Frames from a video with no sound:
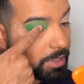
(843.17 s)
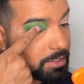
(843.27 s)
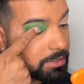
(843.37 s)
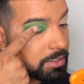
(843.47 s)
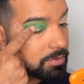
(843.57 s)

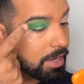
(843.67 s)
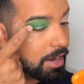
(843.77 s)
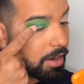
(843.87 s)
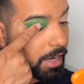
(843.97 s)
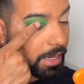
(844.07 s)
this is
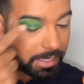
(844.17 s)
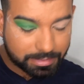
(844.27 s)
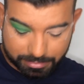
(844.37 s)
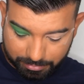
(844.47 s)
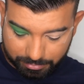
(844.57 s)
where it
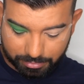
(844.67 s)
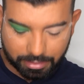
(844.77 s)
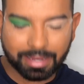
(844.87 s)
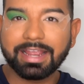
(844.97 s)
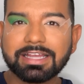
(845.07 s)
gets
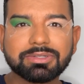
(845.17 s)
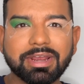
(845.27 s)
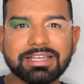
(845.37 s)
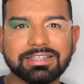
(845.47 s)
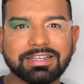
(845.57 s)

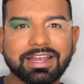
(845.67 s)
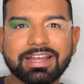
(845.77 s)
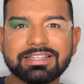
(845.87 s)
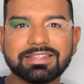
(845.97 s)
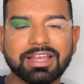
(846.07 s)
crazy. It
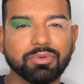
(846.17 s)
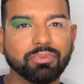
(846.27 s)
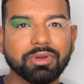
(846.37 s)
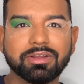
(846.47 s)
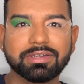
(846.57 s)
gets, like,
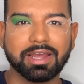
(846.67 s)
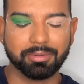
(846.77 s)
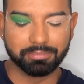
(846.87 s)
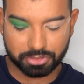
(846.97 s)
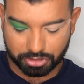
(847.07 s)
real
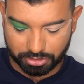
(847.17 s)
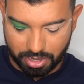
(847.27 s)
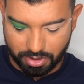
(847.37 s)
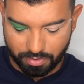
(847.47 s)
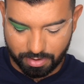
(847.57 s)
dumb.
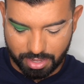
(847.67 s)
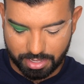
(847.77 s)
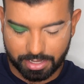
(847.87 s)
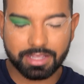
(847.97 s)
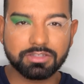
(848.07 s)
So
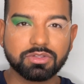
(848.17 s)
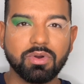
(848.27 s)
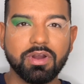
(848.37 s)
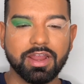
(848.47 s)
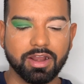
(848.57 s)
his
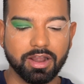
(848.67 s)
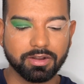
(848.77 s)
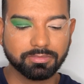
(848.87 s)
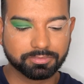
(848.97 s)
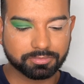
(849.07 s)

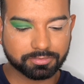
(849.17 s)
lawyer,